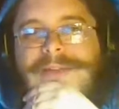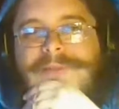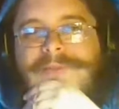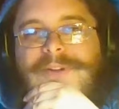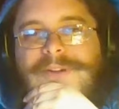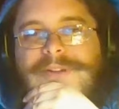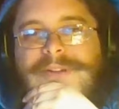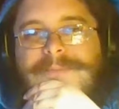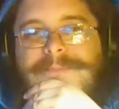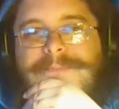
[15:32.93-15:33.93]
It's fucked
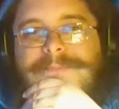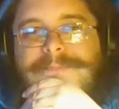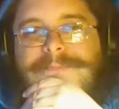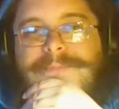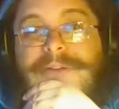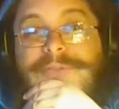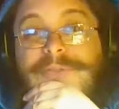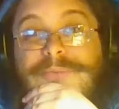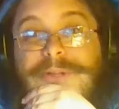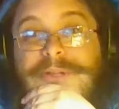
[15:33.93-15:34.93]
up. Mouse
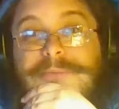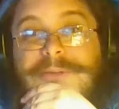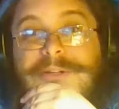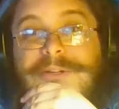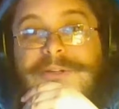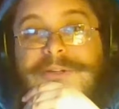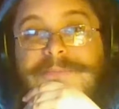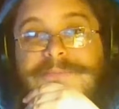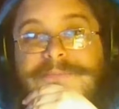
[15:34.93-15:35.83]
is really, really good.